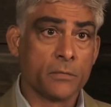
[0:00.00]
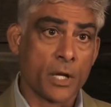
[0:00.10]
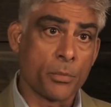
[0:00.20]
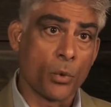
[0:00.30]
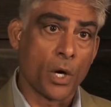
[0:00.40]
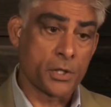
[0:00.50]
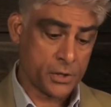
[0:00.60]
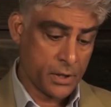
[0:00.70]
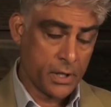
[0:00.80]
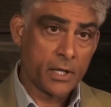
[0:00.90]
Ipperwash,
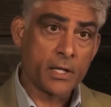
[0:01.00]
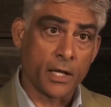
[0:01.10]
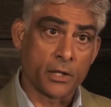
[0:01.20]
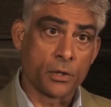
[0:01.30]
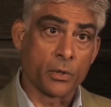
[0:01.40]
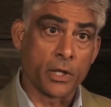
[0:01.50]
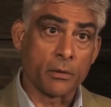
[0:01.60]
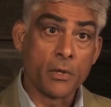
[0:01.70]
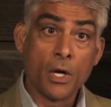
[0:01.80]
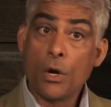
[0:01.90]

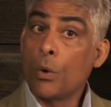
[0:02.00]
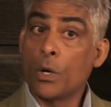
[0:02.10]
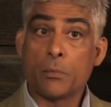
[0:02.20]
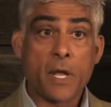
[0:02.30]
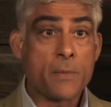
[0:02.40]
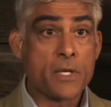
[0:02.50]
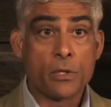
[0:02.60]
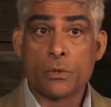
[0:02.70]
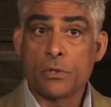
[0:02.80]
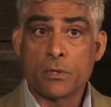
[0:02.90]
Caledonia, or maybe
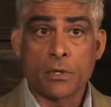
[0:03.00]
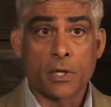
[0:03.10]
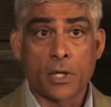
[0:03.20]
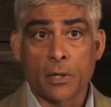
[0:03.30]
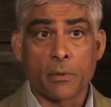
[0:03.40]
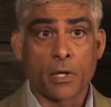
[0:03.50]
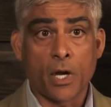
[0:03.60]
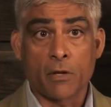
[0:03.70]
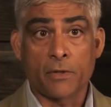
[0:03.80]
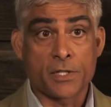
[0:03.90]
new
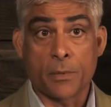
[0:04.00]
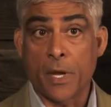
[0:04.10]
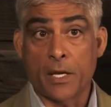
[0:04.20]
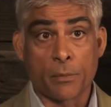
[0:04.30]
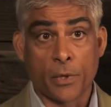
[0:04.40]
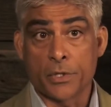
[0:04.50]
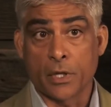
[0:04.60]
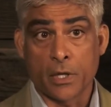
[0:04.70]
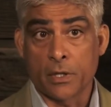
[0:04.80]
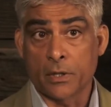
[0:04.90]
conflicts that may emerge
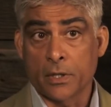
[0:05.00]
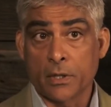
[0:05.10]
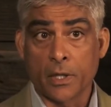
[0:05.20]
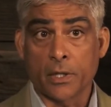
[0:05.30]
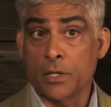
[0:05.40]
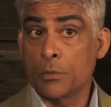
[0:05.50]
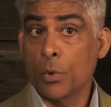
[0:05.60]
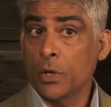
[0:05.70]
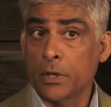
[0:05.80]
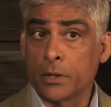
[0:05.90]
out of the Kinder
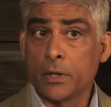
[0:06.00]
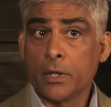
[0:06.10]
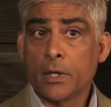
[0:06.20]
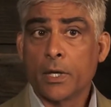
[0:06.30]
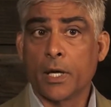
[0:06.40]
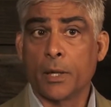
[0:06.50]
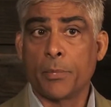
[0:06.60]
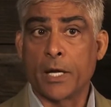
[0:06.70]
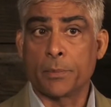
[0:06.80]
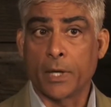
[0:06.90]
Morgan
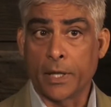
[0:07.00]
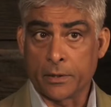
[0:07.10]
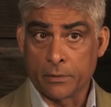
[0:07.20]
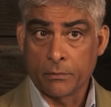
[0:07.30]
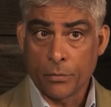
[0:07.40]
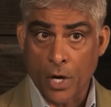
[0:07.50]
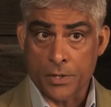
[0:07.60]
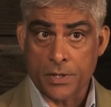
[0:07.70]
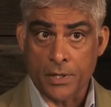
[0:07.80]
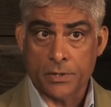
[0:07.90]
pipeline
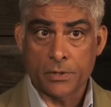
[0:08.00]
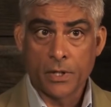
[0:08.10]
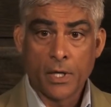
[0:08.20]
process.